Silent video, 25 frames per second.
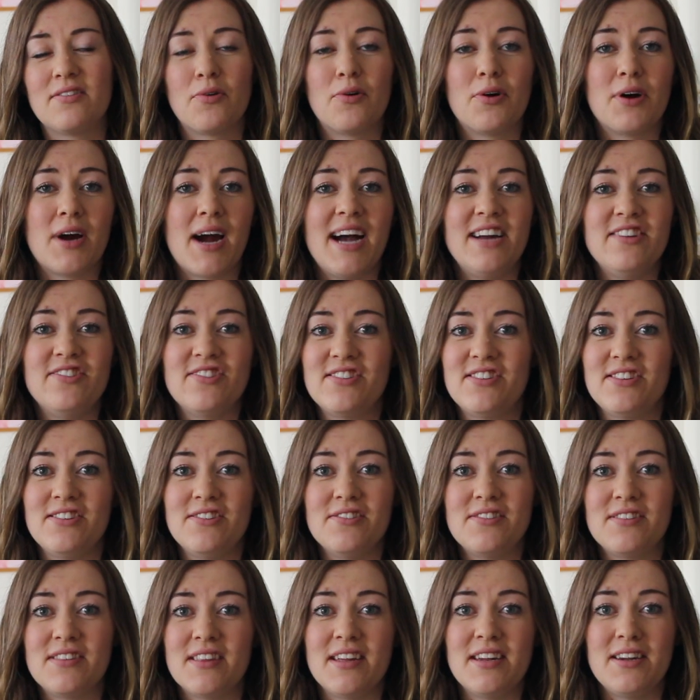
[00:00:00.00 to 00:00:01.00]
or I just
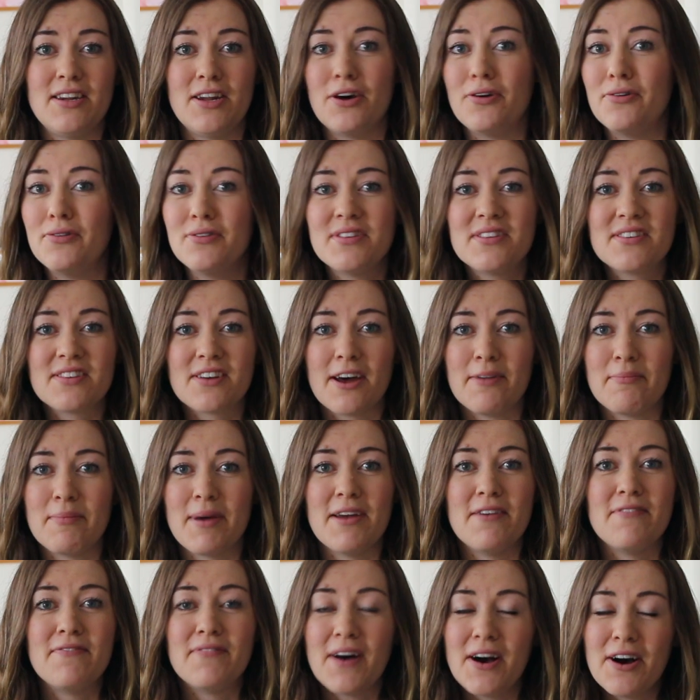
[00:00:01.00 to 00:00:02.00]
use the notes on
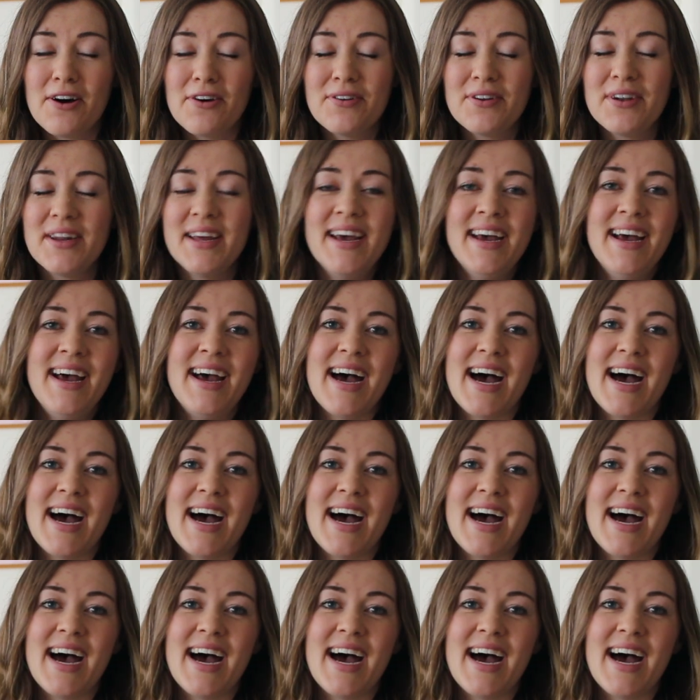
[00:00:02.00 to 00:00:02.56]
my phone